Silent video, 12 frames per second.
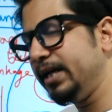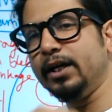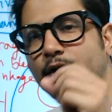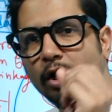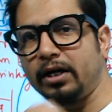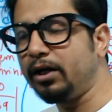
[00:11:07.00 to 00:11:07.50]

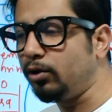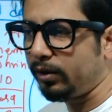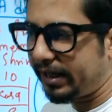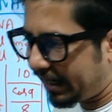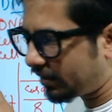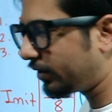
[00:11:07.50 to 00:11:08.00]
in order to
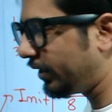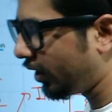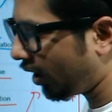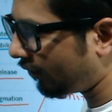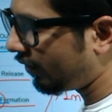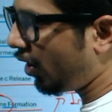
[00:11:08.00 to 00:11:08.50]
get rid
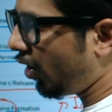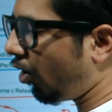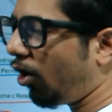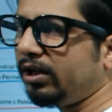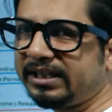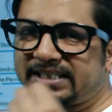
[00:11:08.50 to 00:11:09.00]
of
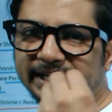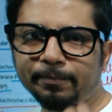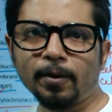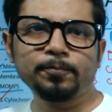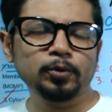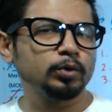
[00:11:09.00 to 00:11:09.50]
all these
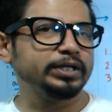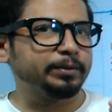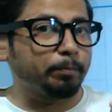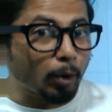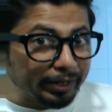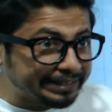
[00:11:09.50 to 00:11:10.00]

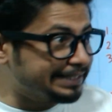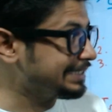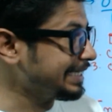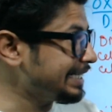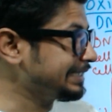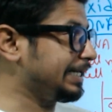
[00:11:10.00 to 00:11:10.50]
apoptotic
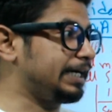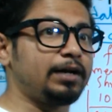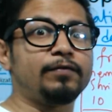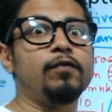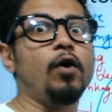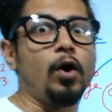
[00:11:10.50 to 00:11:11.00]
bodies that are
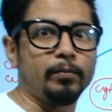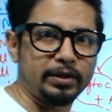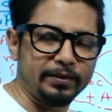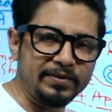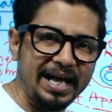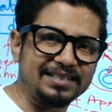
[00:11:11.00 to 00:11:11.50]
formed
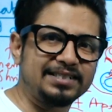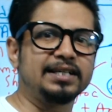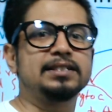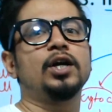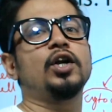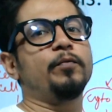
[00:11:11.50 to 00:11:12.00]
as a
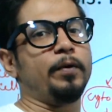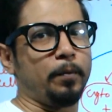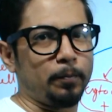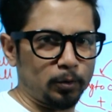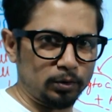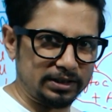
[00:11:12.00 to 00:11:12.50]
result of
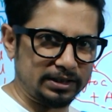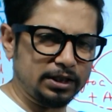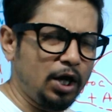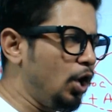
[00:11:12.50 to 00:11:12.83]
apoptosis.